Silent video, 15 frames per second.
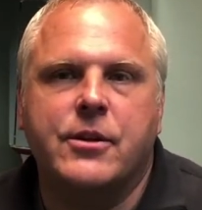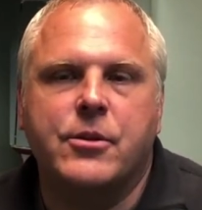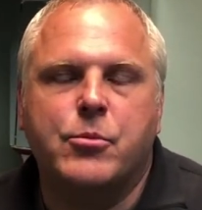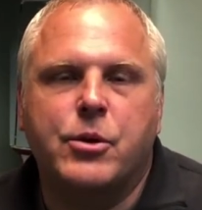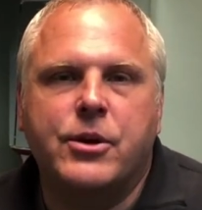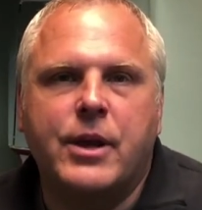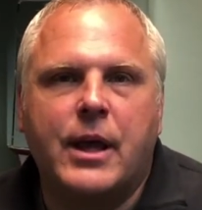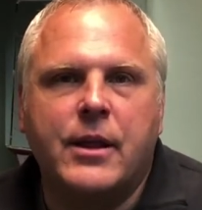The
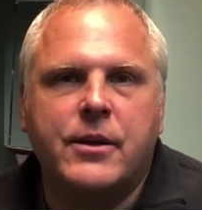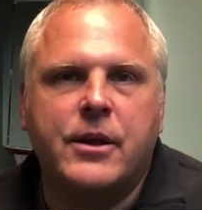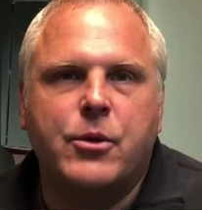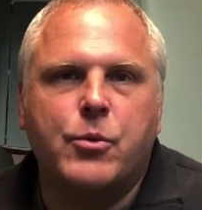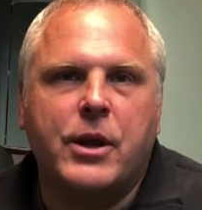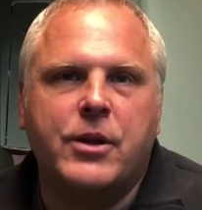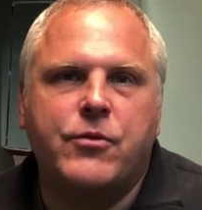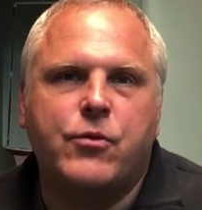mortality
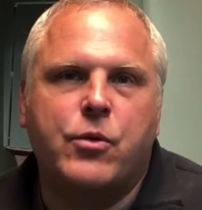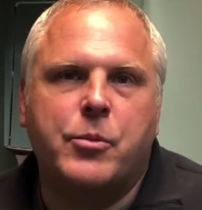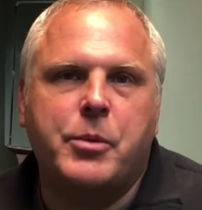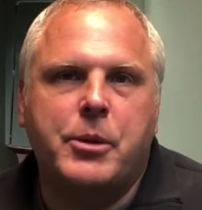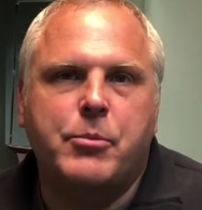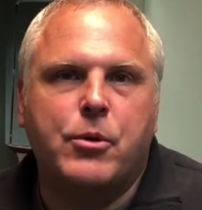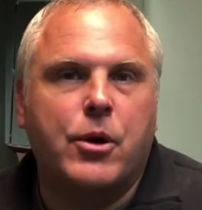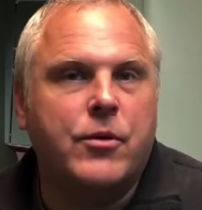rate for
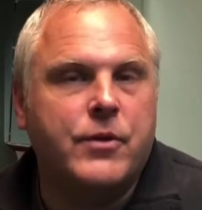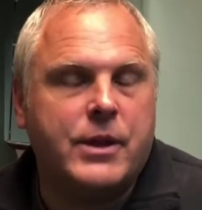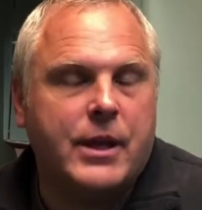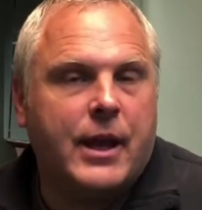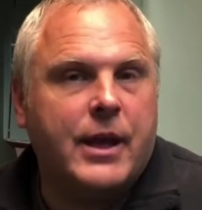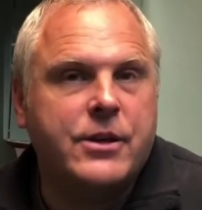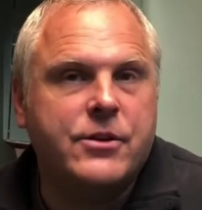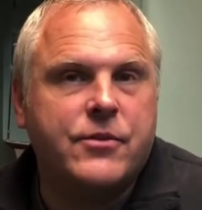people over
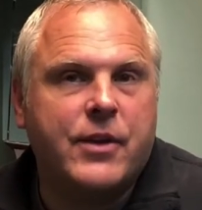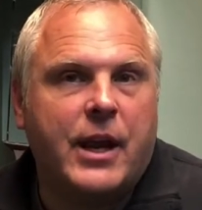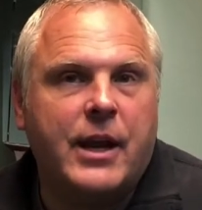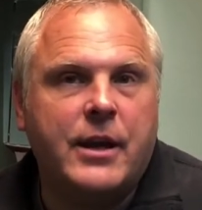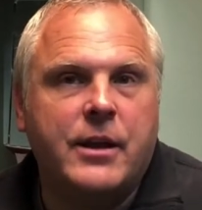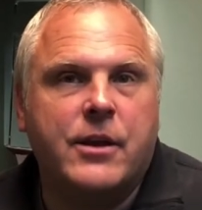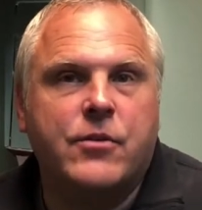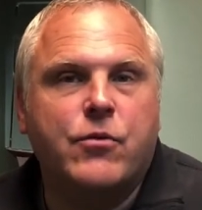the age of
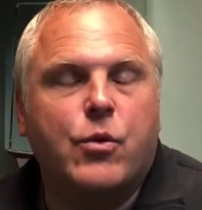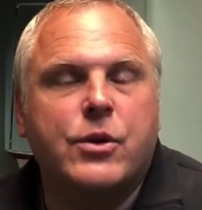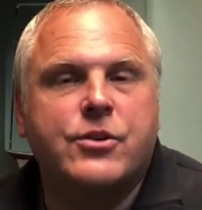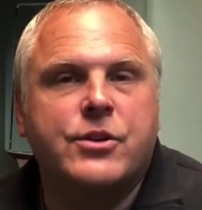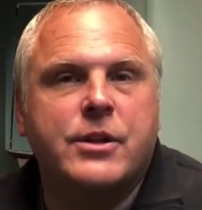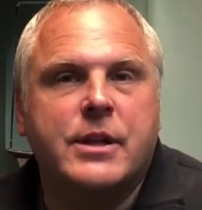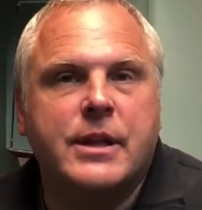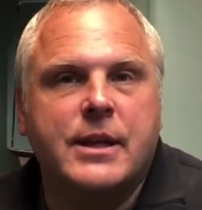80,
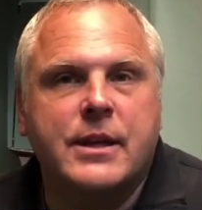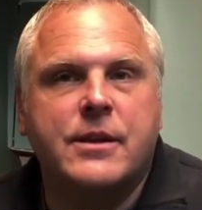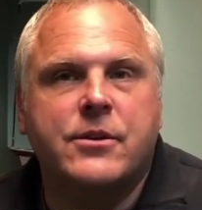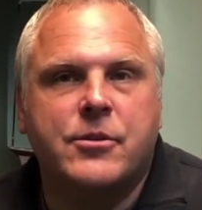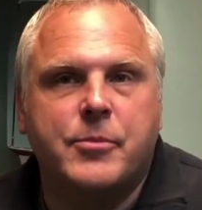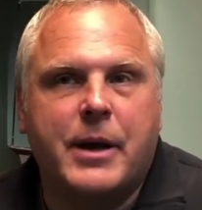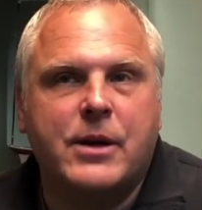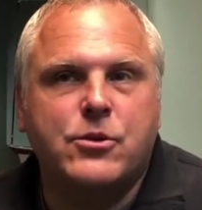unfortunately, is
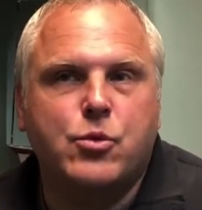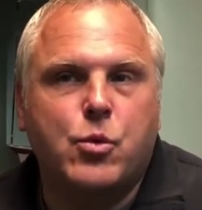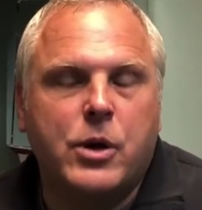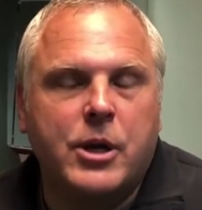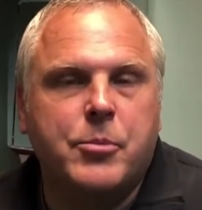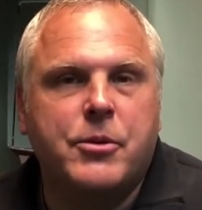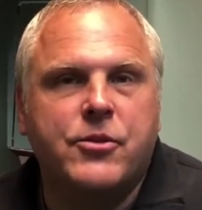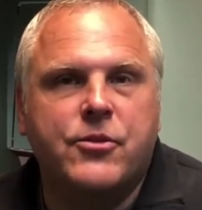about
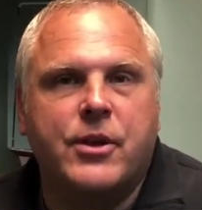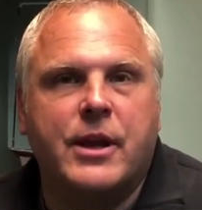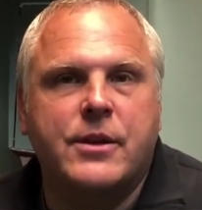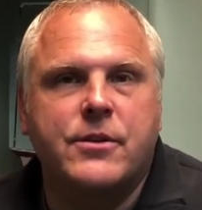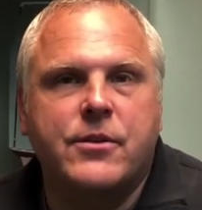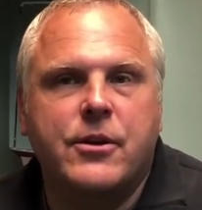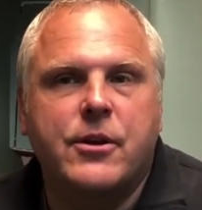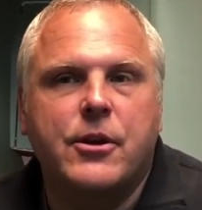
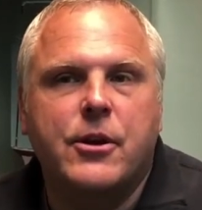20%,